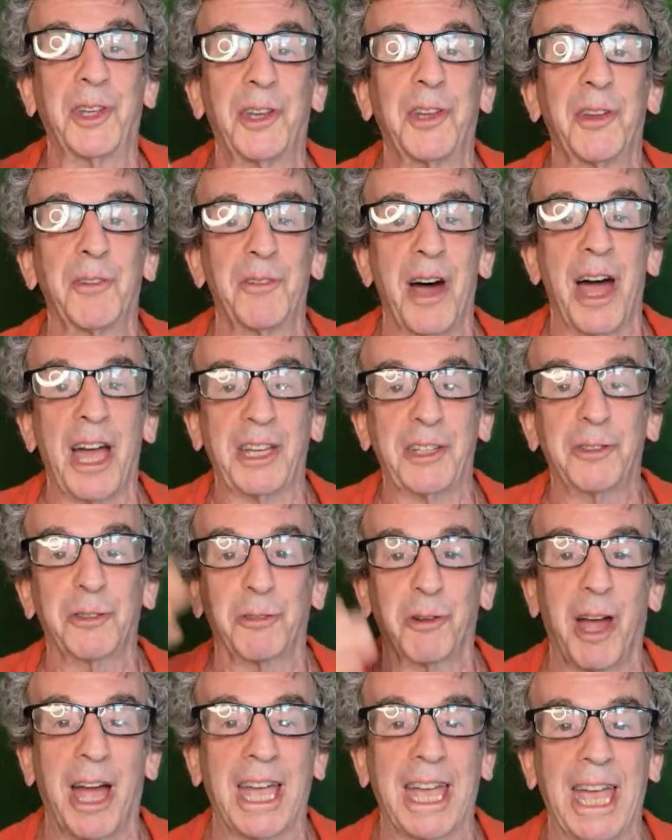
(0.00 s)
divine
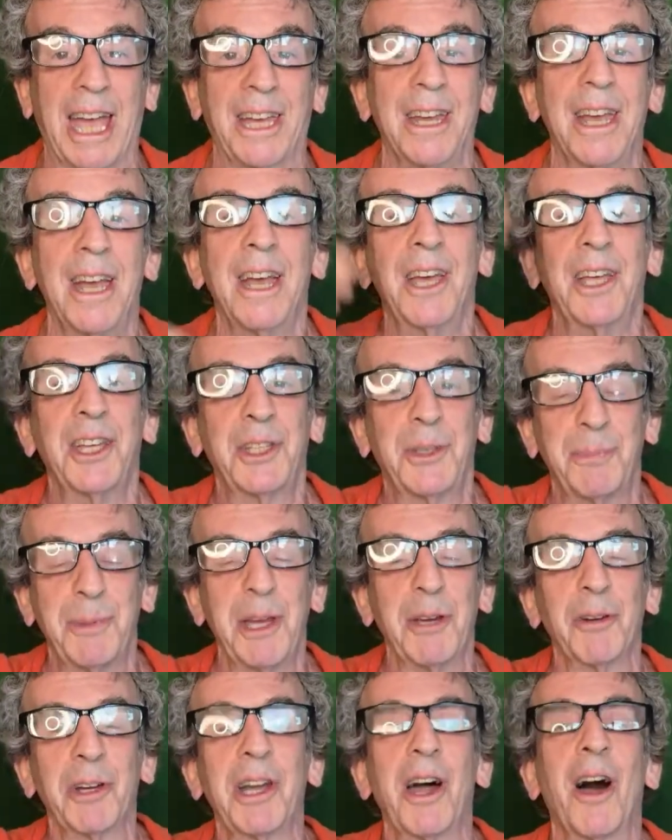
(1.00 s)
triad:
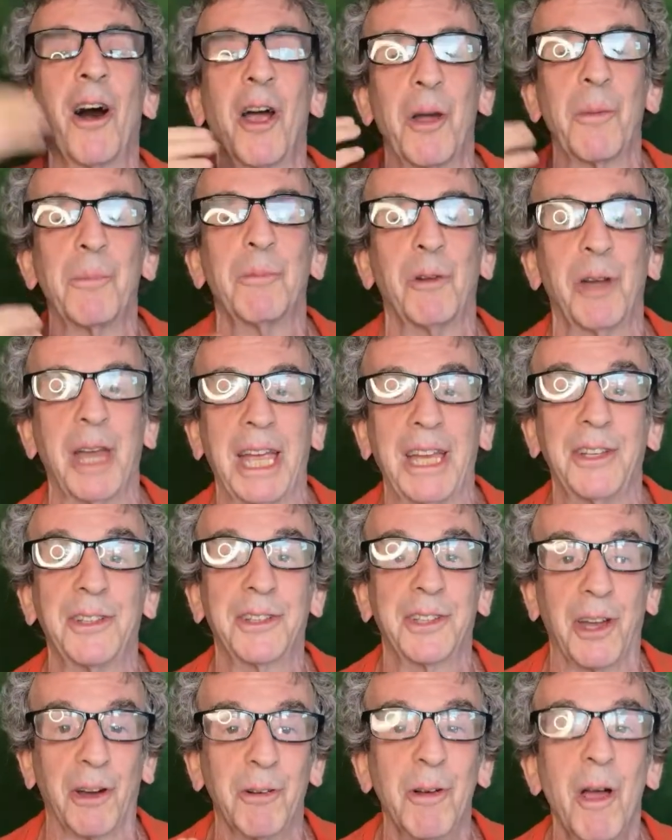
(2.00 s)
spirit, heart, brain.
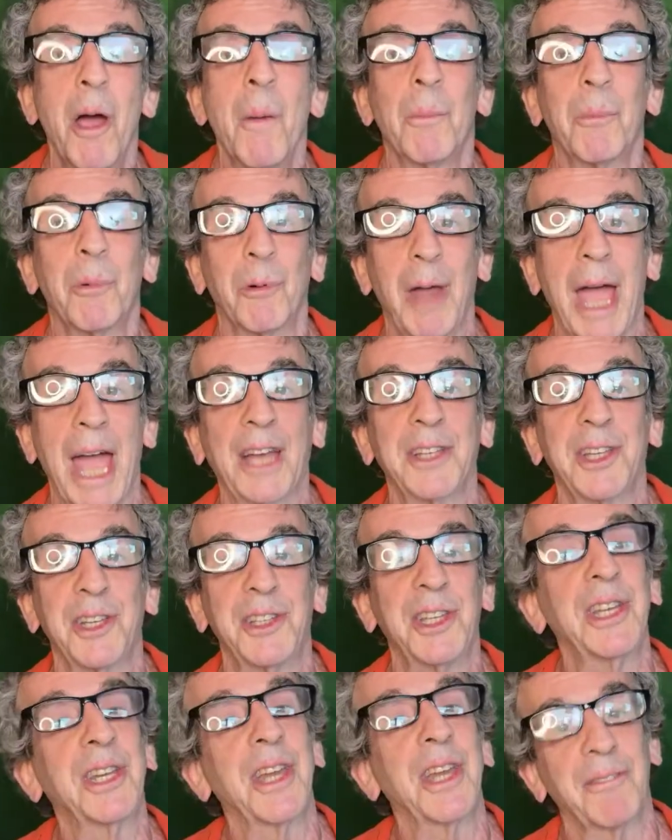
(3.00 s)
So practice
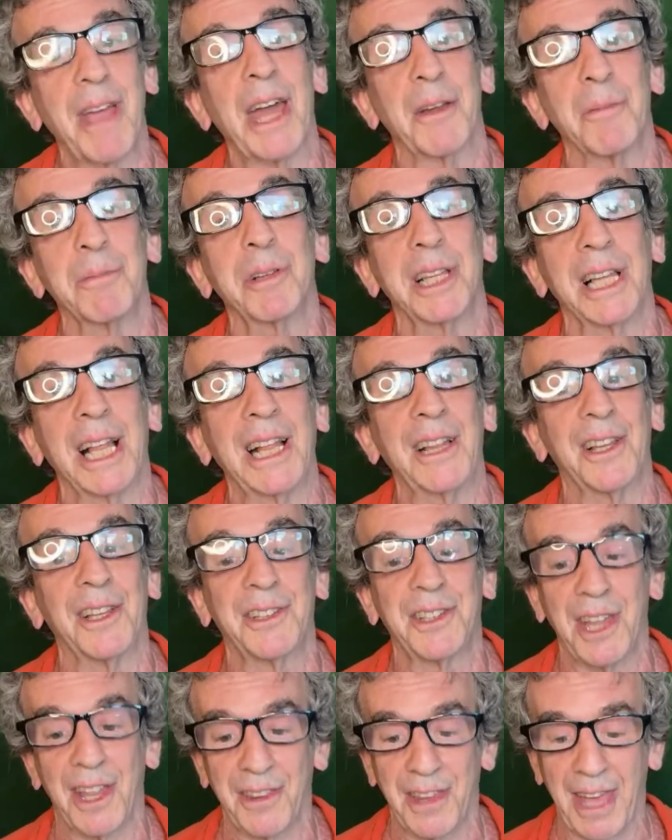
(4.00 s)
these. I've got a
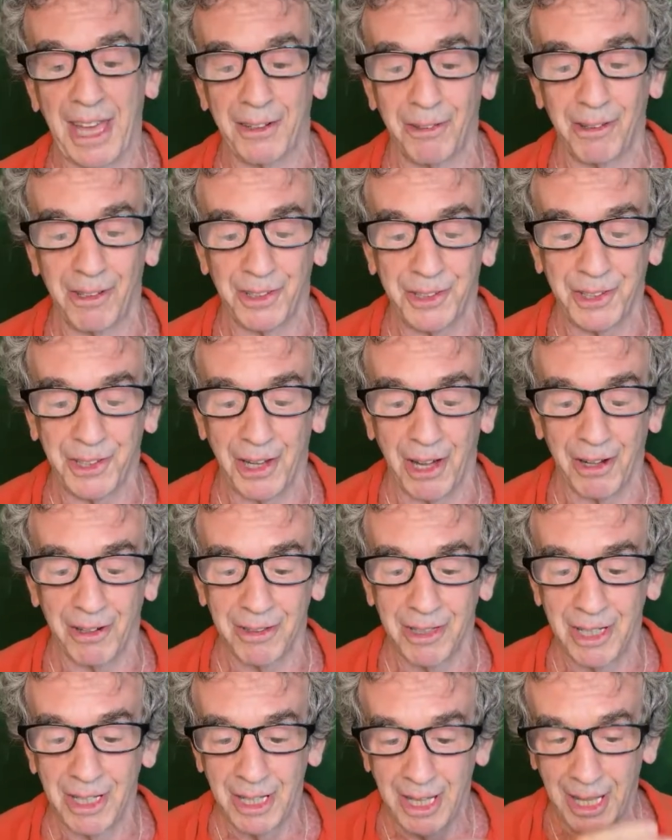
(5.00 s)
playlist on that also.
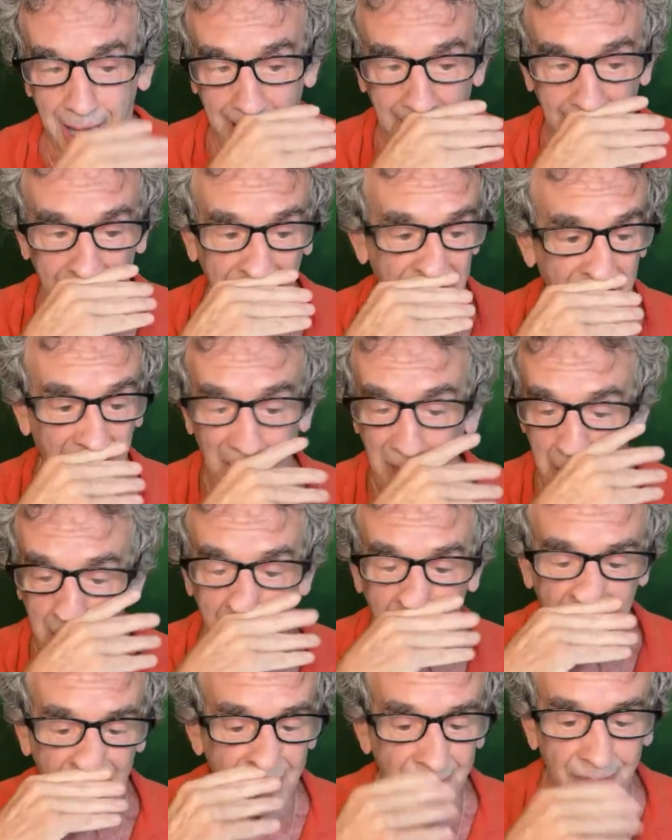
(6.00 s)
And
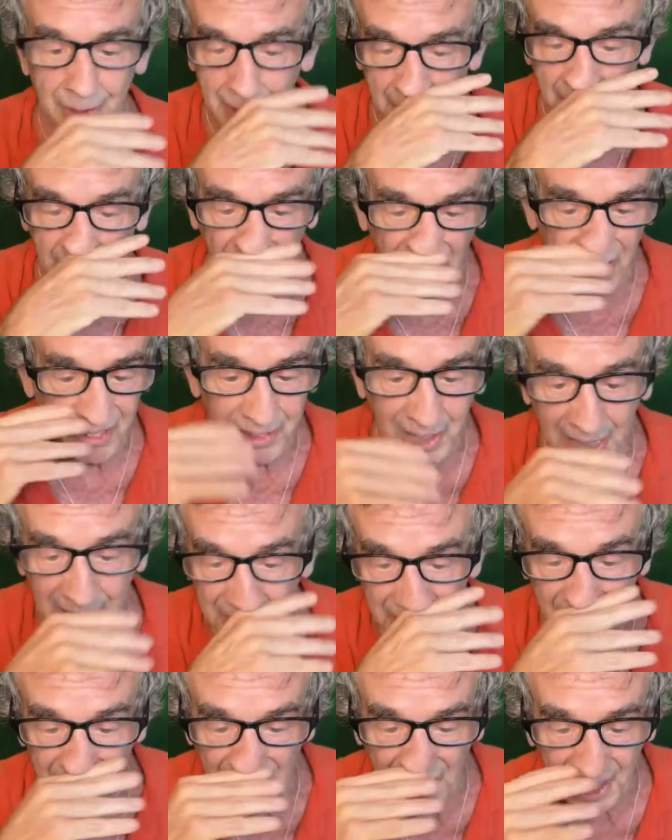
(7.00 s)
hello,
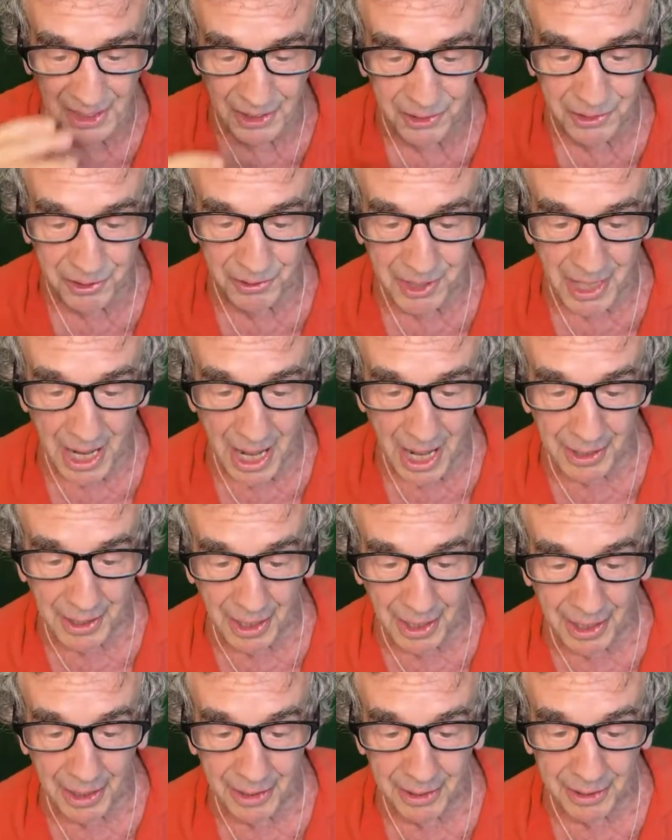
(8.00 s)
Lady
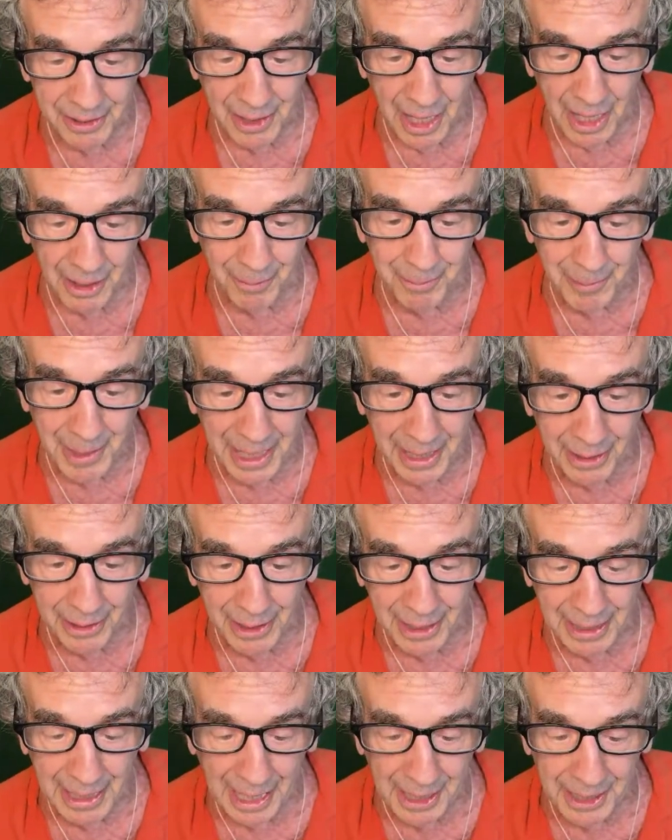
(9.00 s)
Susanna, Lala
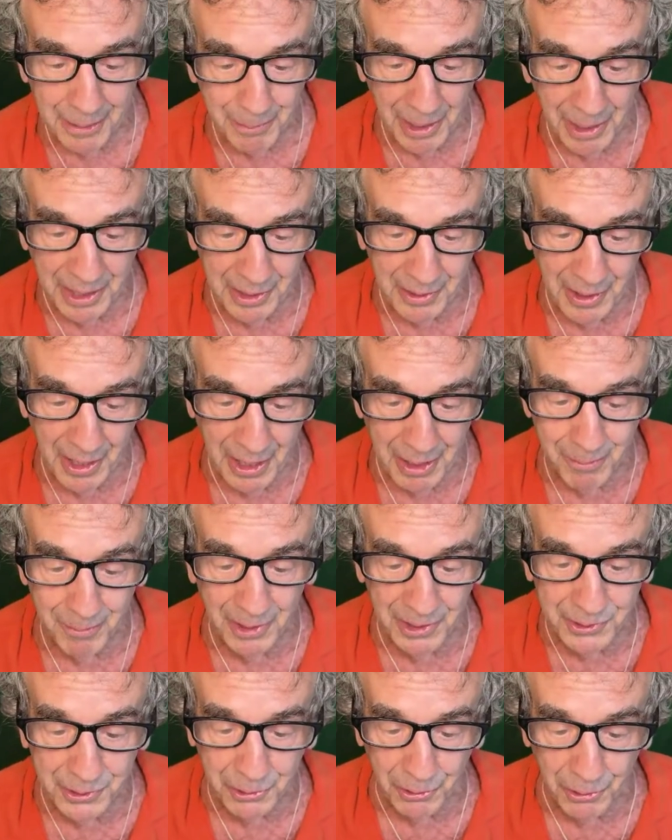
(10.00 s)
Bailey, anybody that I
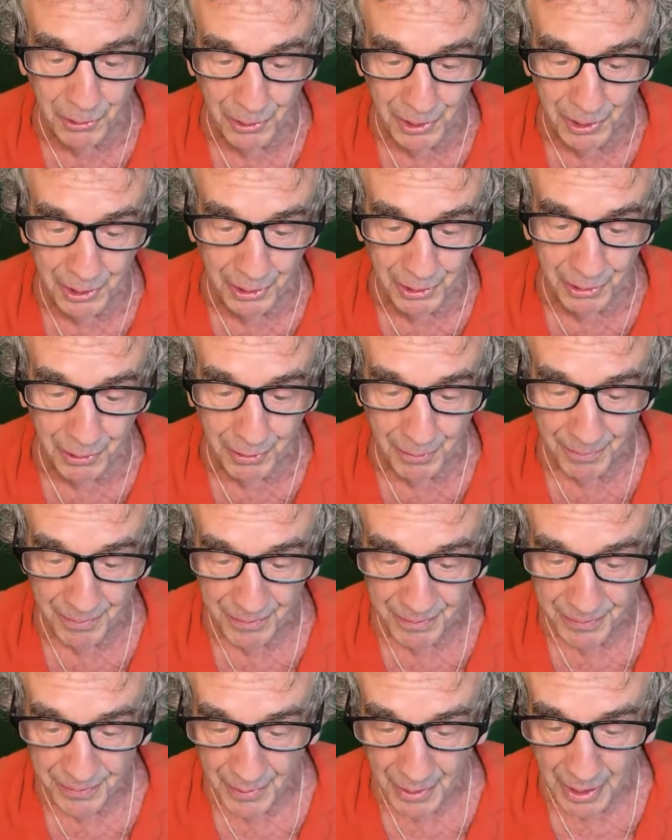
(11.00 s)
missed earlier.
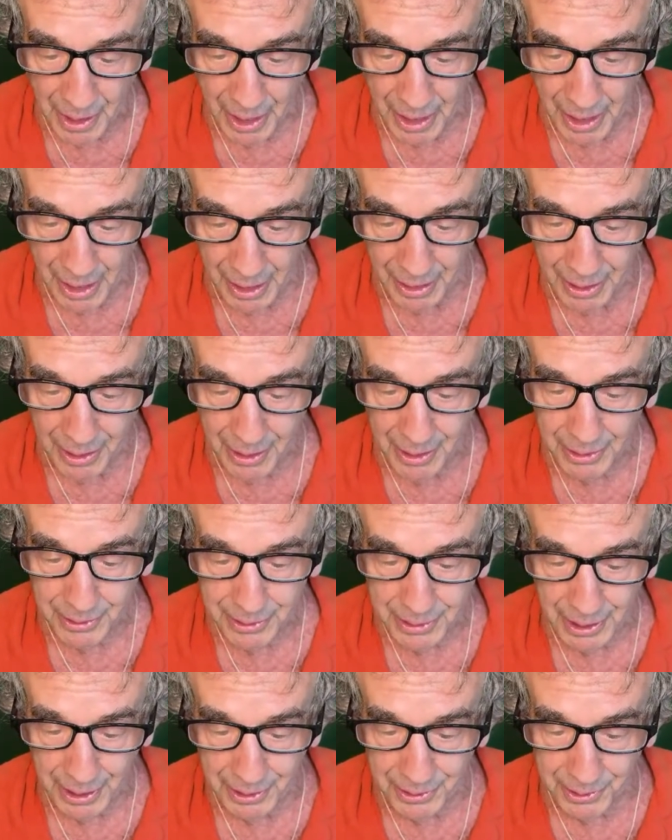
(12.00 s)

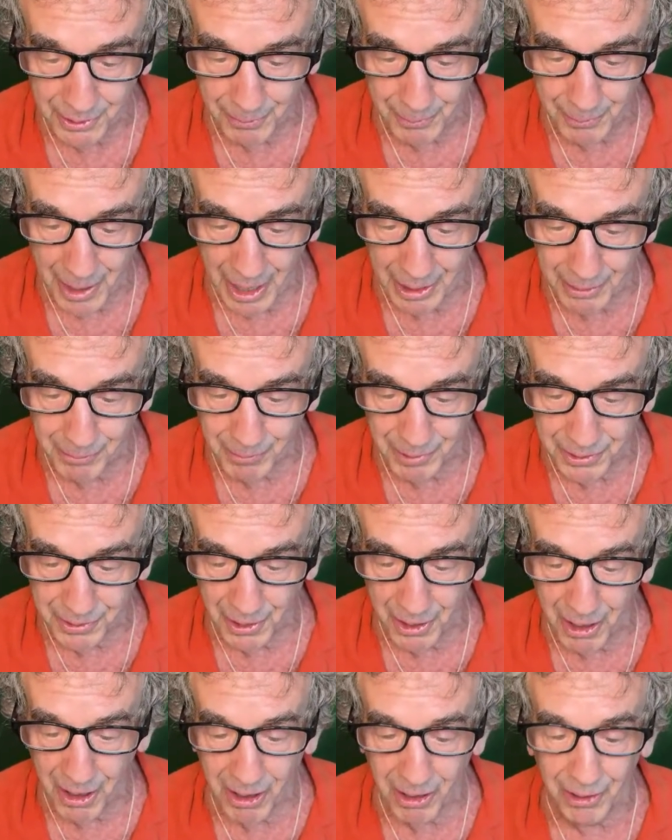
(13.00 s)
Change the mind with the
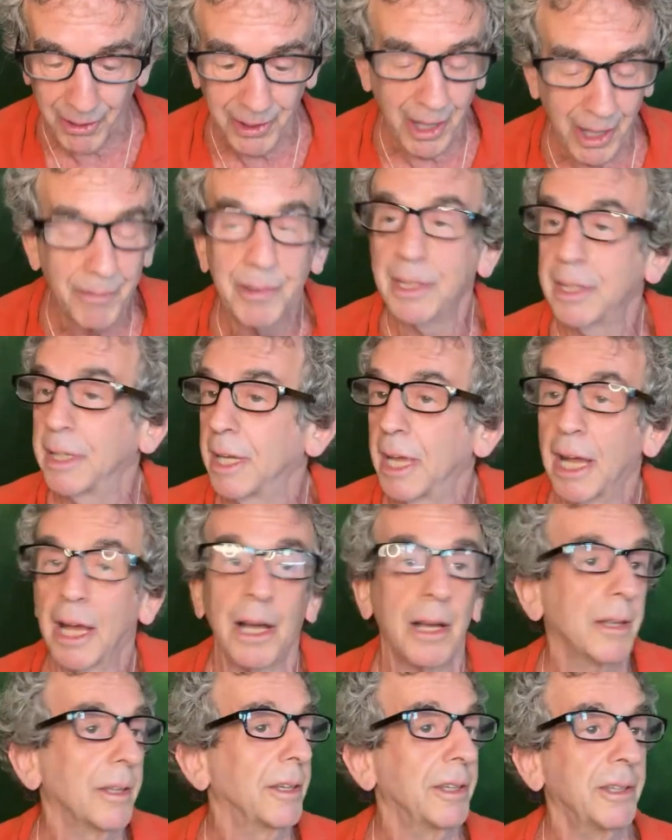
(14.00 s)
heart. Love it.
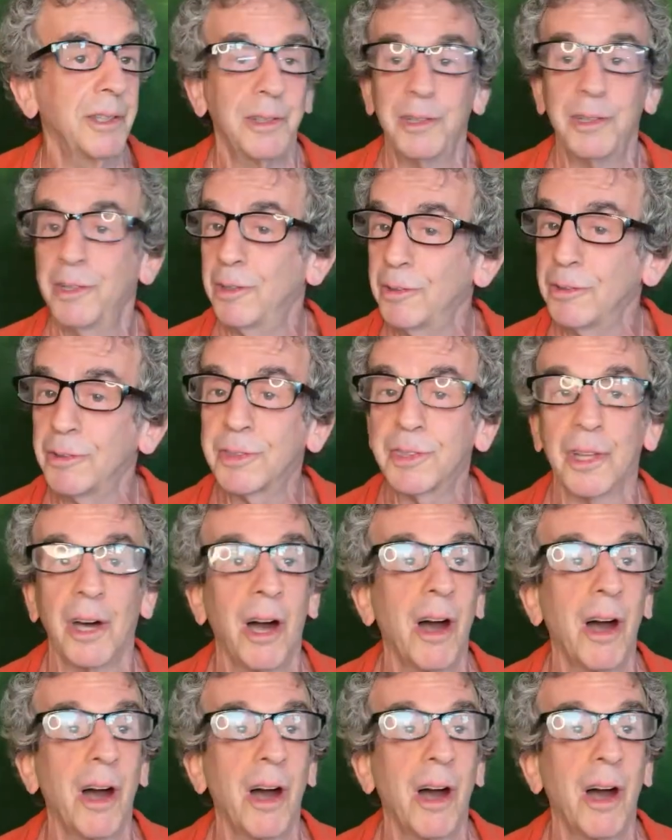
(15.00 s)
Yeah, use the